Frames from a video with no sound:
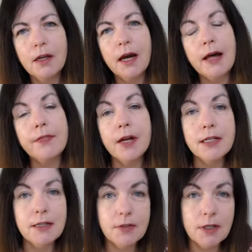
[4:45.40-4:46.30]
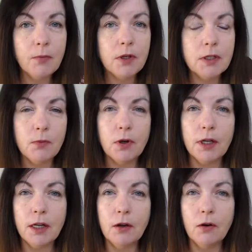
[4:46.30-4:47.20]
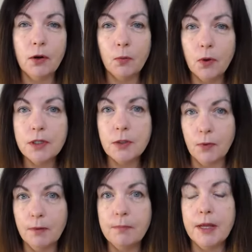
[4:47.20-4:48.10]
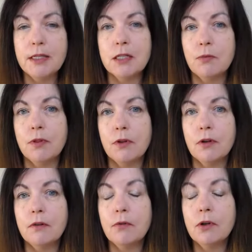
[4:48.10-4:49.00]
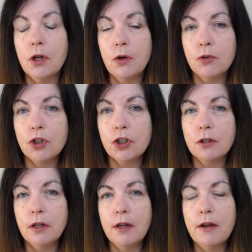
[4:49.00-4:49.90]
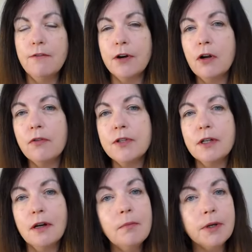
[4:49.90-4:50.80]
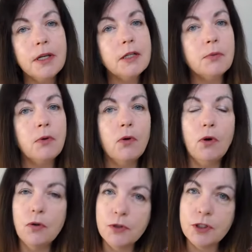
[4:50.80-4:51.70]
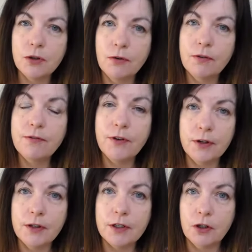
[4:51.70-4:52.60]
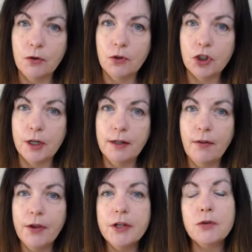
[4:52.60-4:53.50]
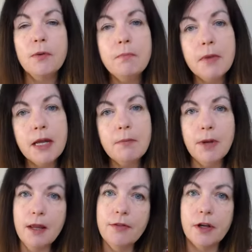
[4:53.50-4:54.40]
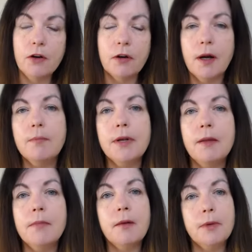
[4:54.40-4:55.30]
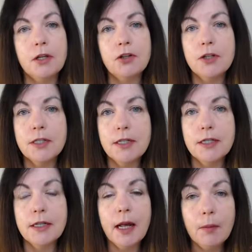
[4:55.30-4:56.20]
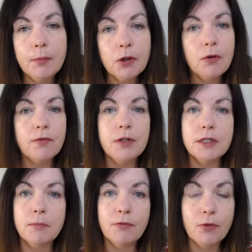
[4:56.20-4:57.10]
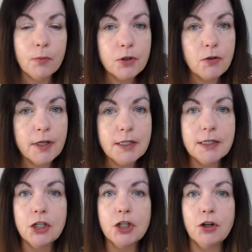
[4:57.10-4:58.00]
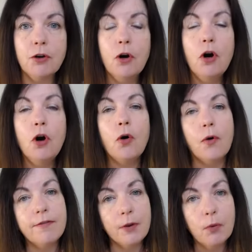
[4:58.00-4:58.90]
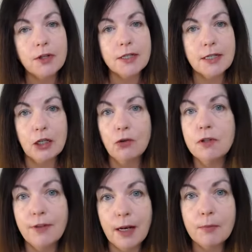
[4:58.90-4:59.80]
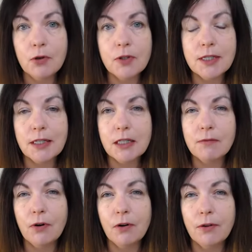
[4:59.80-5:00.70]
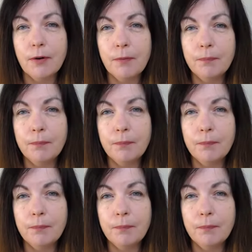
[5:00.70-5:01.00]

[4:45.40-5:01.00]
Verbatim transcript: And that's if someone is working on a one to one basis with a coach. Very often, companies will also fund coaching. So it may be that your company might be interested in helping you if it's a performance related issue or if they want to see you develop your skills further.